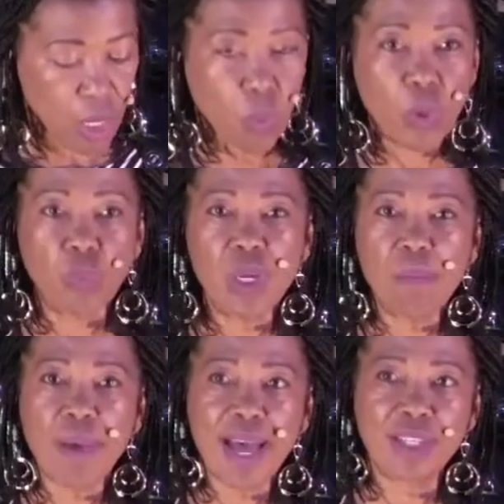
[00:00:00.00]
When we
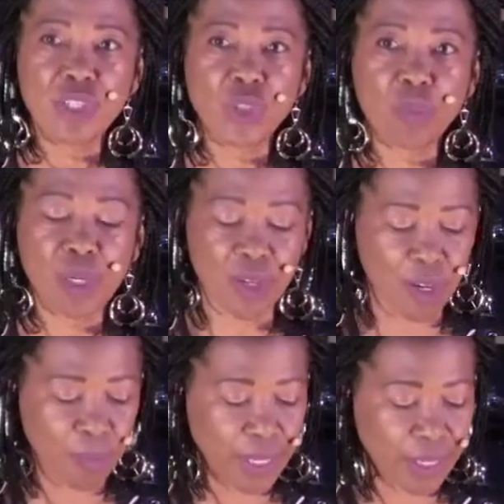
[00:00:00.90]
master
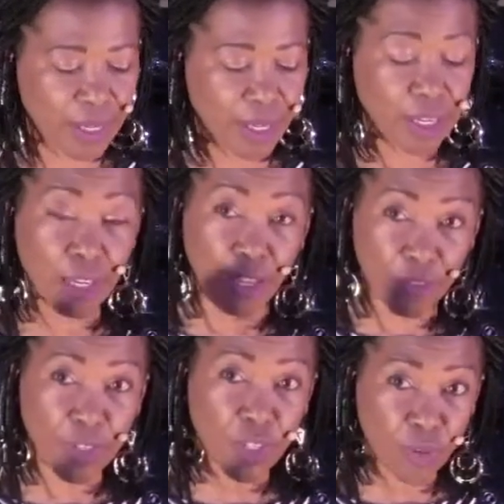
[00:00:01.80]
becoming
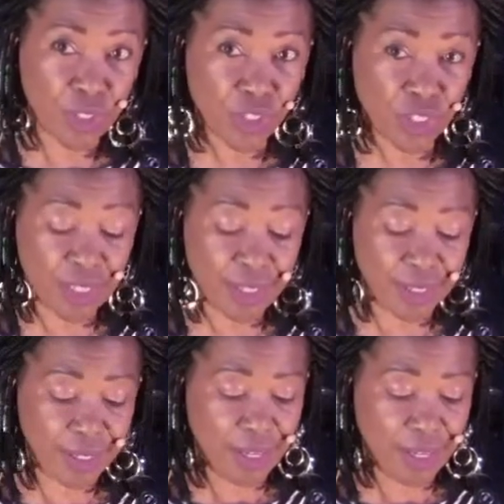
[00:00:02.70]
loving Christians,